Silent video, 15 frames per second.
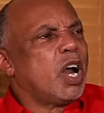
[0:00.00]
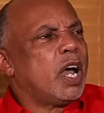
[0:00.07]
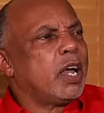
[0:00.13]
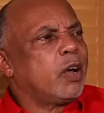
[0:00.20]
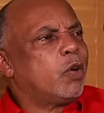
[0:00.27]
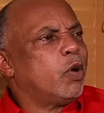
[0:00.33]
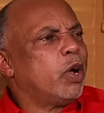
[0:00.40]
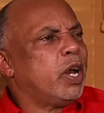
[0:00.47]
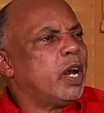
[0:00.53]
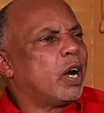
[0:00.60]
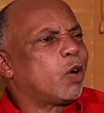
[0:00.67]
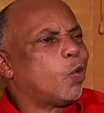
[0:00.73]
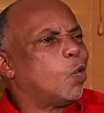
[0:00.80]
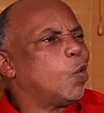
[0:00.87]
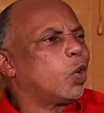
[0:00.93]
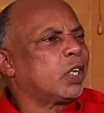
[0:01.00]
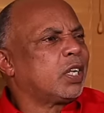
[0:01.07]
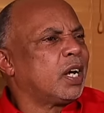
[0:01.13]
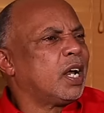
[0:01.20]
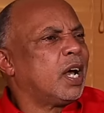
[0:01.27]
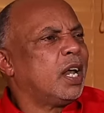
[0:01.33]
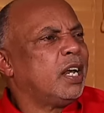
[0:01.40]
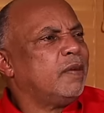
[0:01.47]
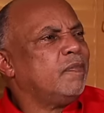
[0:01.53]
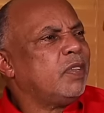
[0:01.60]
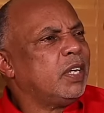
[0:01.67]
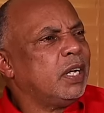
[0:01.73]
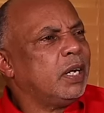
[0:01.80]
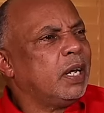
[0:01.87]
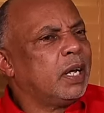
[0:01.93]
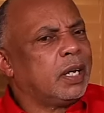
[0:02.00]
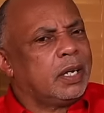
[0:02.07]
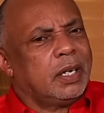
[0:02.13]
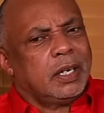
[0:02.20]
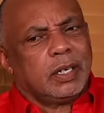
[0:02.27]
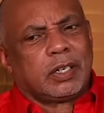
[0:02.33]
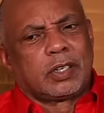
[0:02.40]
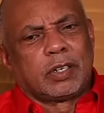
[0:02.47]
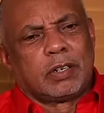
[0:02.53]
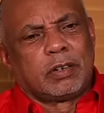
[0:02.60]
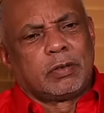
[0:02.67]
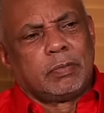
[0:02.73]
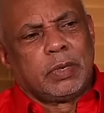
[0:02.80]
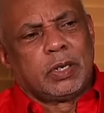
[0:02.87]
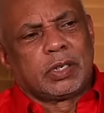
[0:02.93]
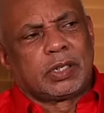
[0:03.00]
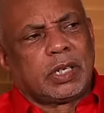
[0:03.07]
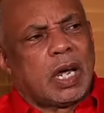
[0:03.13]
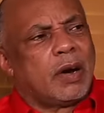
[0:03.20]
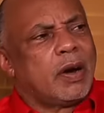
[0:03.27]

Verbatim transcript: like going a court and all them thing there. So, me just say,